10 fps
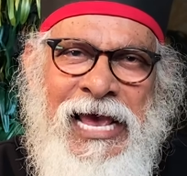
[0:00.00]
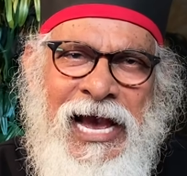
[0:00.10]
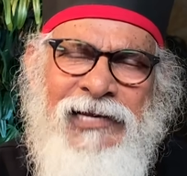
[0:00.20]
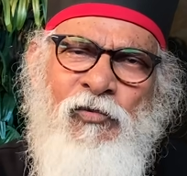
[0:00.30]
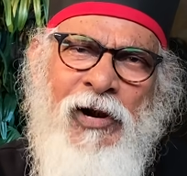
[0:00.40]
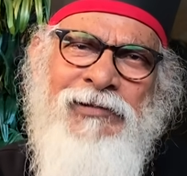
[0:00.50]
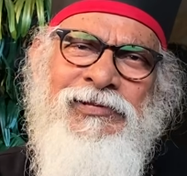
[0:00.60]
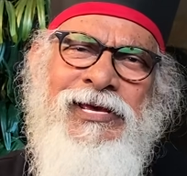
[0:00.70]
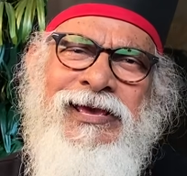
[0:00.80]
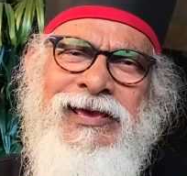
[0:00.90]
And one of
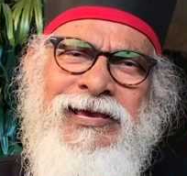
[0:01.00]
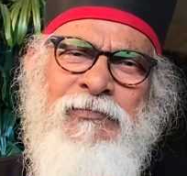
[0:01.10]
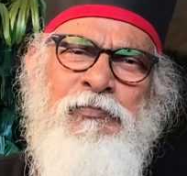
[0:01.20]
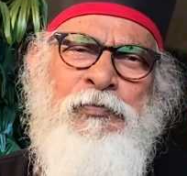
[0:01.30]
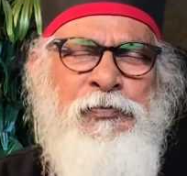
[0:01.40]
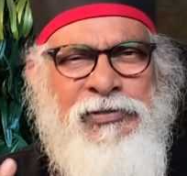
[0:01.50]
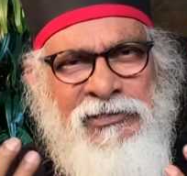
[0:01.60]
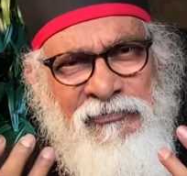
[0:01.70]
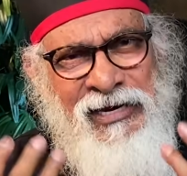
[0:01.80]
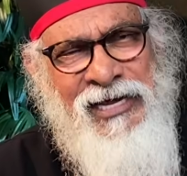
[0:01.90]
the
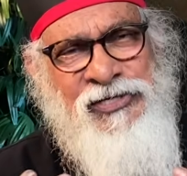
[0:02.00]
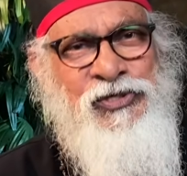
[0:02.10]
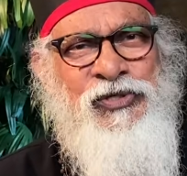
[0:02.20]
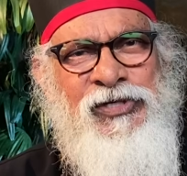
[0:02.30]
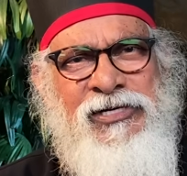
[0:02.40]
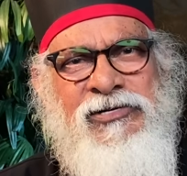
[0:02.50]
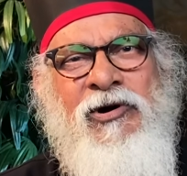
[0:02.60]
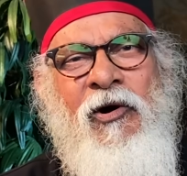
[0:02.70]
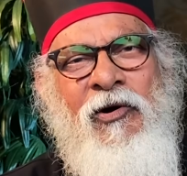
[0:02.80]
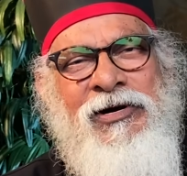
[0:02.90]
privilege
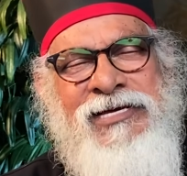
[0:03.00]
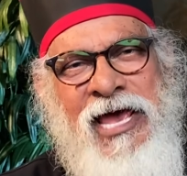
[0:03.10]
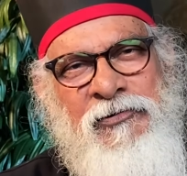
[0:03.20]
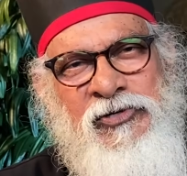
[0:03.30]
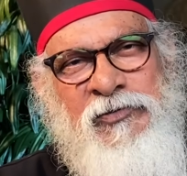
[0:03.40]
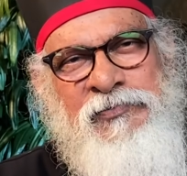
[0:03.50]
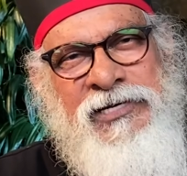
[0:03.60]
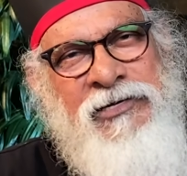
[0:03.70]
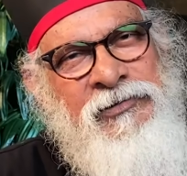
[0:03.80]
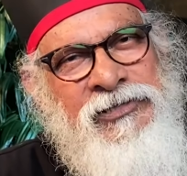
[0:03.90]
God gave to
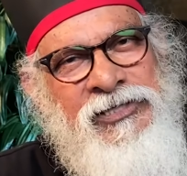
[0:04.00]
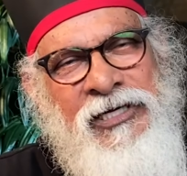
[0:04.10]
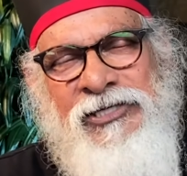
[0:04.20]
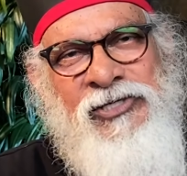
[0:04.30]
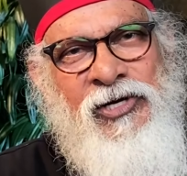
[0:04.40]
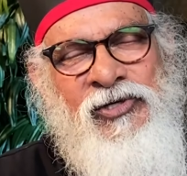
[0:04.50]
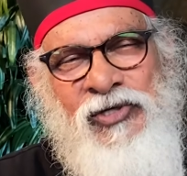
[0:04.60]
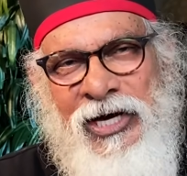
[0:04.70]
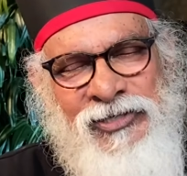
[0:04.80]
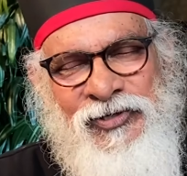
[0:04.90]
believers Eastern
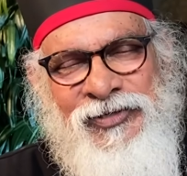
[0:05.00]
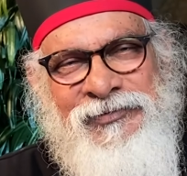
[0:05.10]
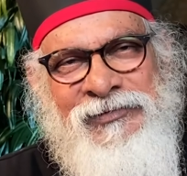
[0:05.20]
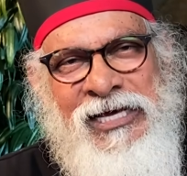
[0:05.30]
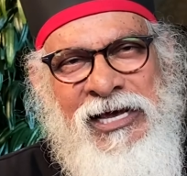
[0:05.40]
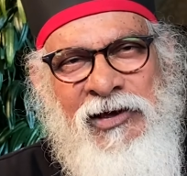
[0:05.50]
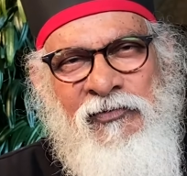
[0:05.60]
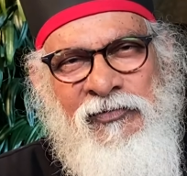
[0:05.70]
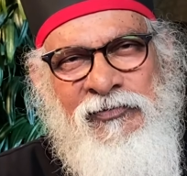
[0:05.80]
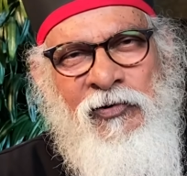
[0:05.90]
Church
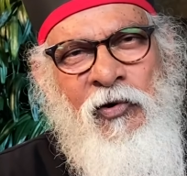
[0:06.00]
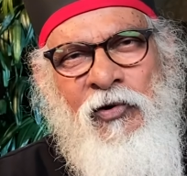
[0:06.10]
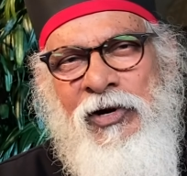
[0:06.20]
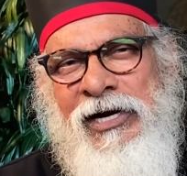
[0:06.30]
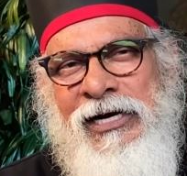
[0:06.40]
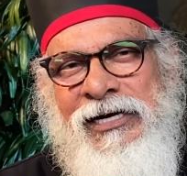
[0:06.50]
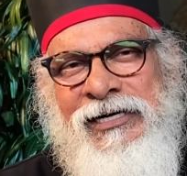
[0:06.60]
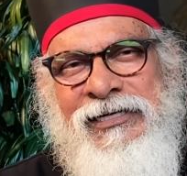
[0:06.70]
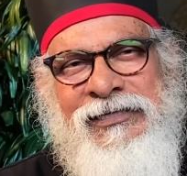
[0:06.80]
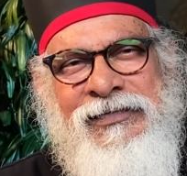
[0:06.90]
for
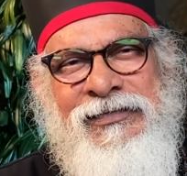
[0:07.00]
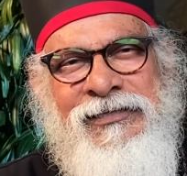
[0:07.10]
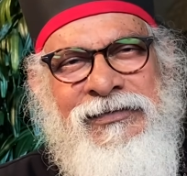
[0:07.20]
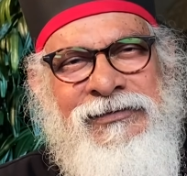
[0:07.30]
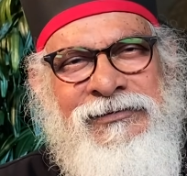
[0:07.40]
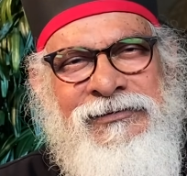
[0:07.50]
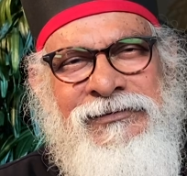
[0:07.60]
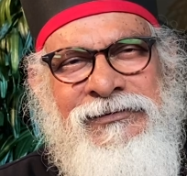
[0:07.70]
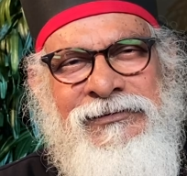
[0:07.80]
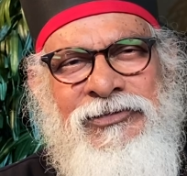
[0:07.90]

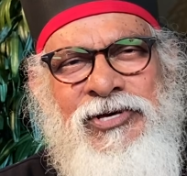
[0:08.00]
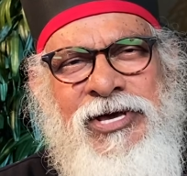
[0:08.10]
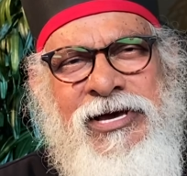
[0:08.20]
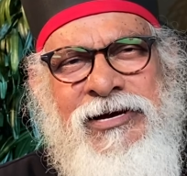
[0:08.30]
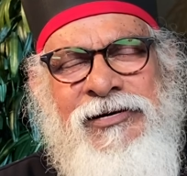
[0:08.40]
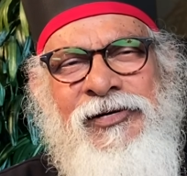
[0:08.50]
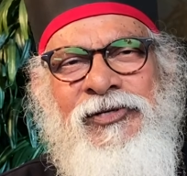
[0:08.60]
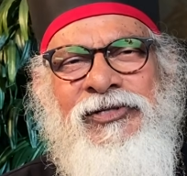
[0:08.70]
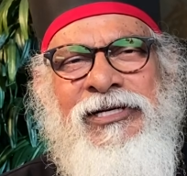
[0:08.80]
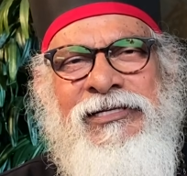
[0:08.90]

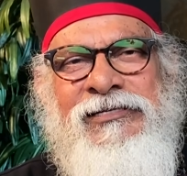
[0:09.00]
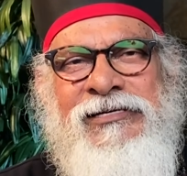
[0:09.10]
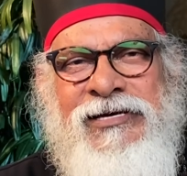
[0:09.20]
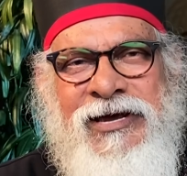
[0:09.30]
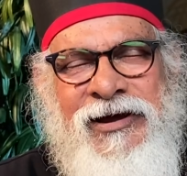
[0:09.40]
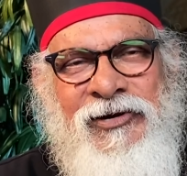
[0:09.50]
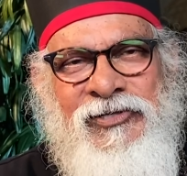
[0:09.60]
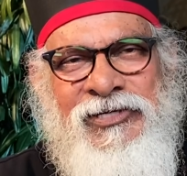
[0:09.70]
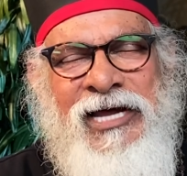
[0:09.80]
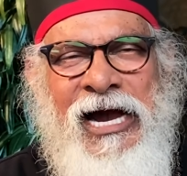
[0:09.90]
years and
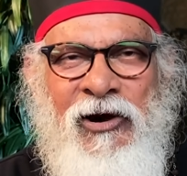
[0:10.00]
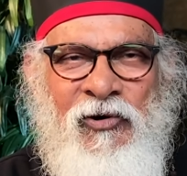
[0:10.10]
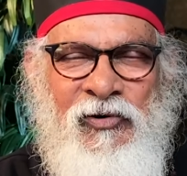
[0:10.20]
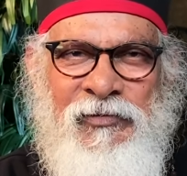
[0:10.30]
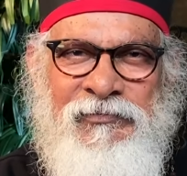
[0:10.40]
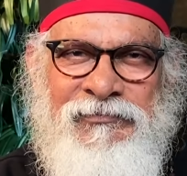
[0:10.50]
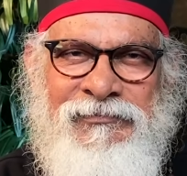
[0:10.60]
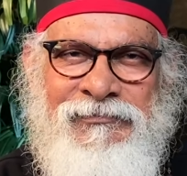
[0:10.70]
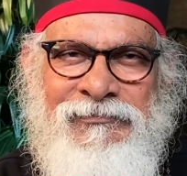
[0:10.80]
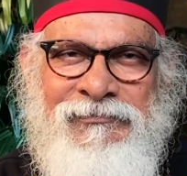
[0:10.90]
years now
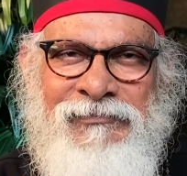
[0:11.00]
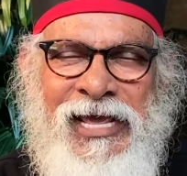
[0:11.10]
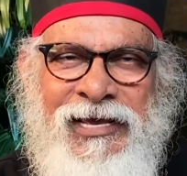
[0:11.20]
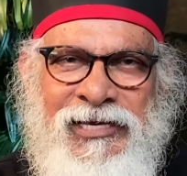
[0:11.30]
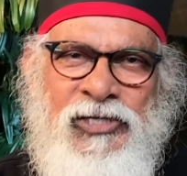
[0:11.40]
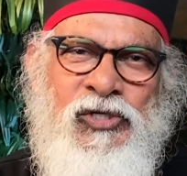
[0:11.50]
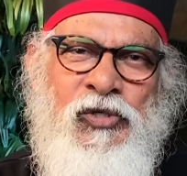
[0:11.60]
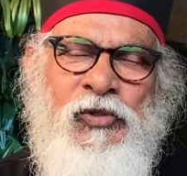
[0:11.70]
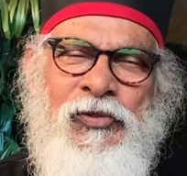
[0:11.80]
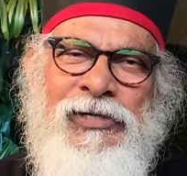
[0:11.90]
is
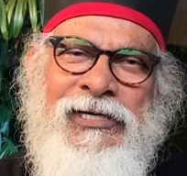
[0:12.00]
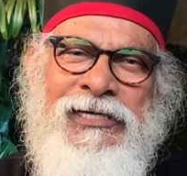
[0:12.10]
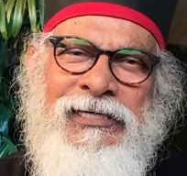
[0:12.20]
to